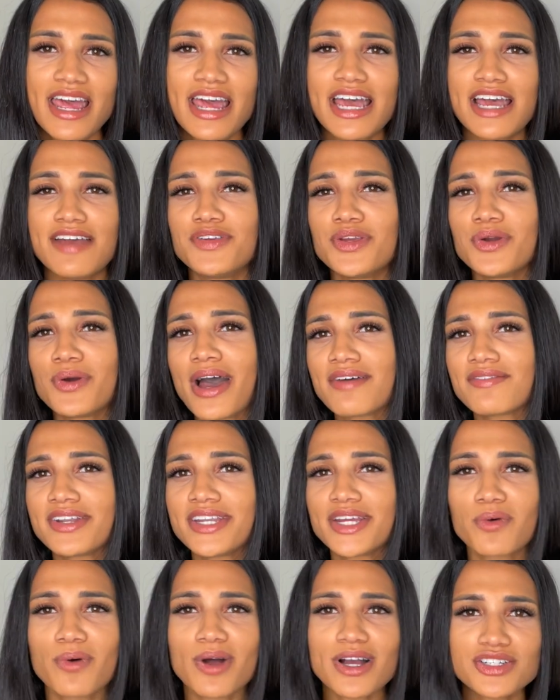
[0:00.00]
If you have
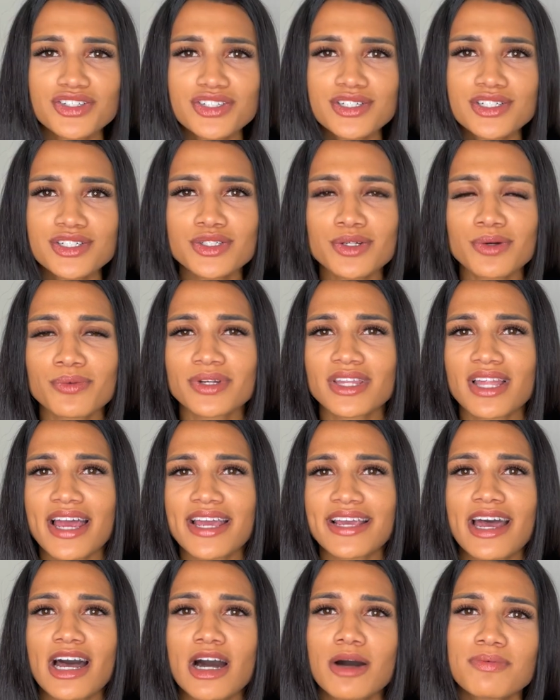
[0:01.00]
any questions or would
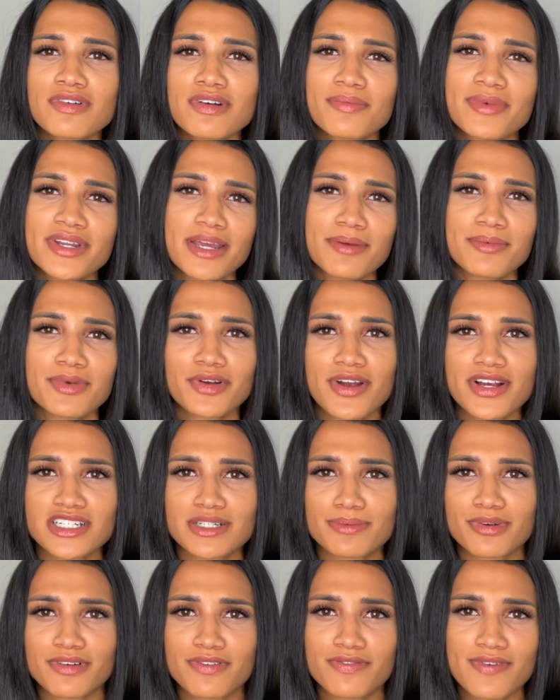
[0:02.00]
like help from an
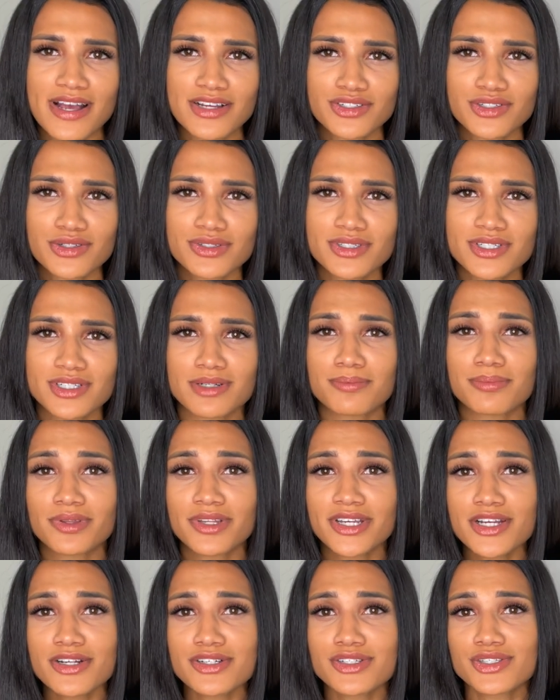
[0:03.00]
immigration professional to
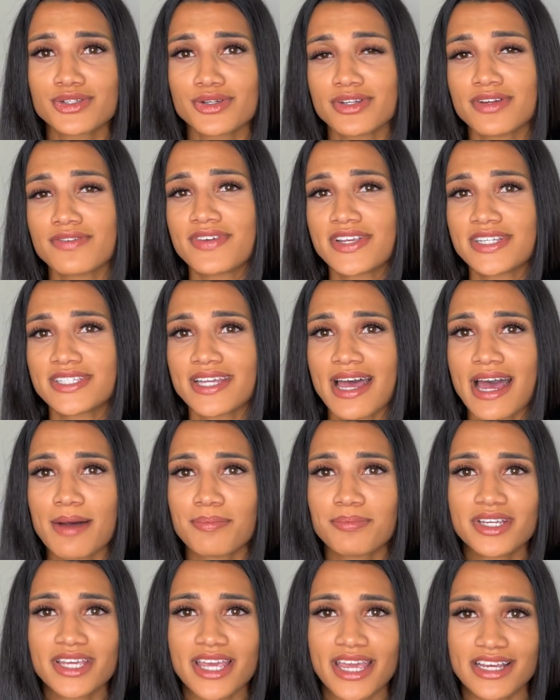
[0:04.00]
complete your student visa
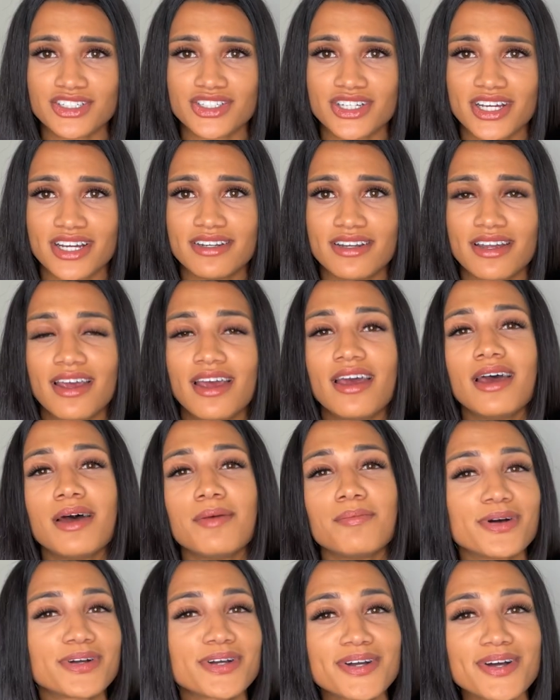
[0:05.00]
application,
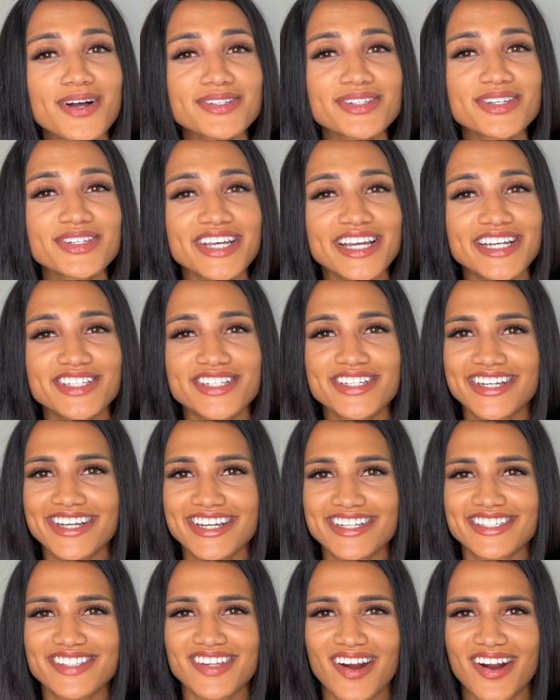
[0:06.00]
book a consultation to
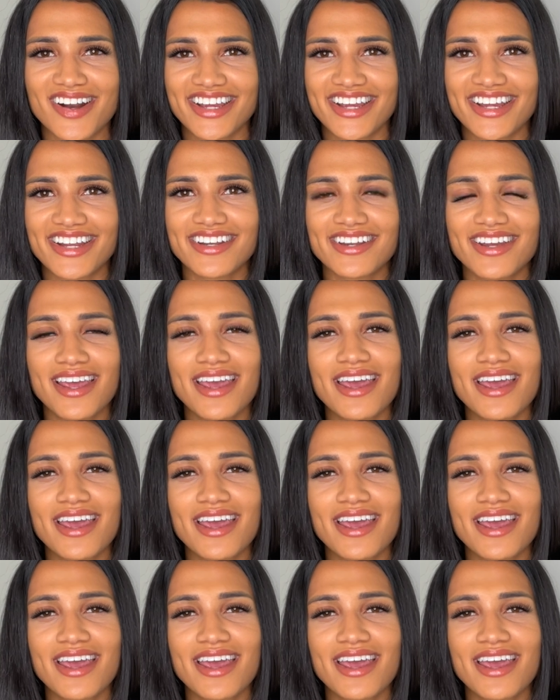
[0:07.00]
get started.